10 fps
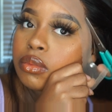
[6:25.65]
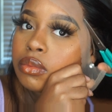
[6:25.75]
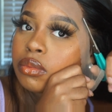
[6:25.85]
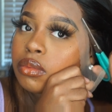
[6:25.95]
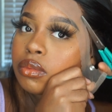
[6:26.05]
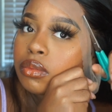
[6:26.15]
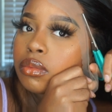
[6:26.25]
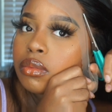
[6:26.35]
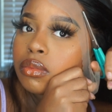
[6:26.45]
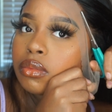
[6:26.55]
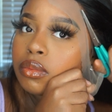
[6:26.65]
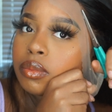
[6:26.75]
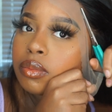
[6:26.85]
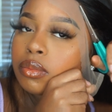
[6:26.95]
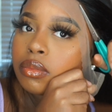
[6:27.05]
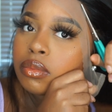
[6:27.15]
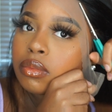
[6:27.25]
No one is speaking in this clip.